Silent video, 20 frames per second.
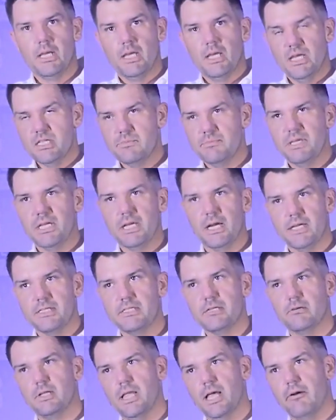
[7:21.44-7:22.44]
is because
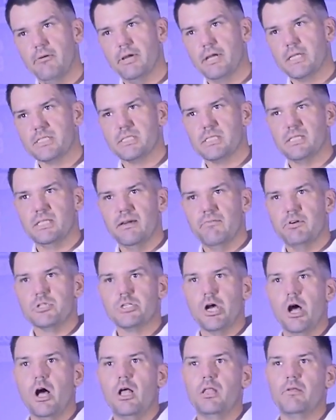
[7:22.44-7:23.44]
they're allowing us to leverage
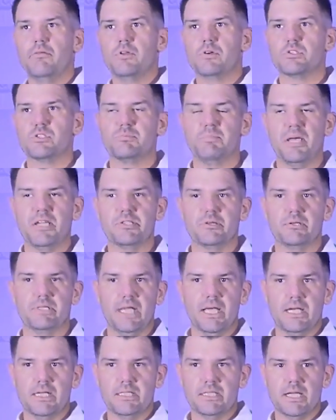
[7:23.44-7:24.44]
all of those spatial
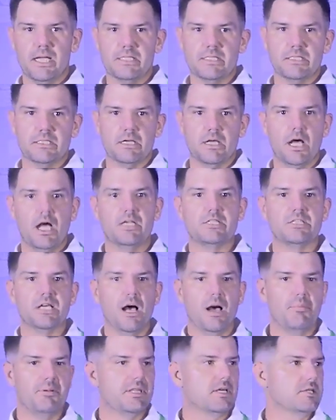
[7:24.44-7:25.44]
data sets on
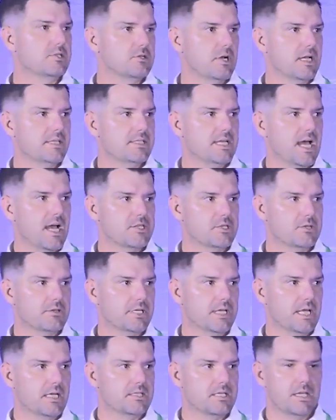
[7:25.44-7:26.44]
top of that transactional
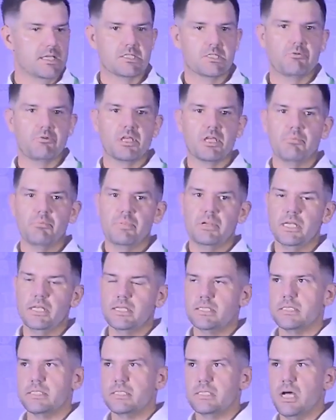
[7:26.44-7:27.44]
data set. So we can begin
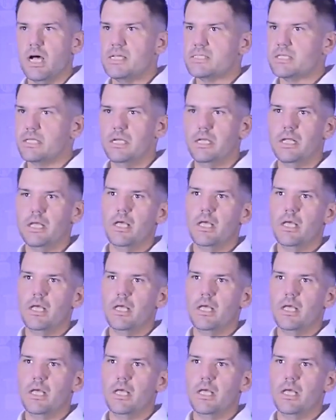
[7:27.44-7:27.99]
to toss in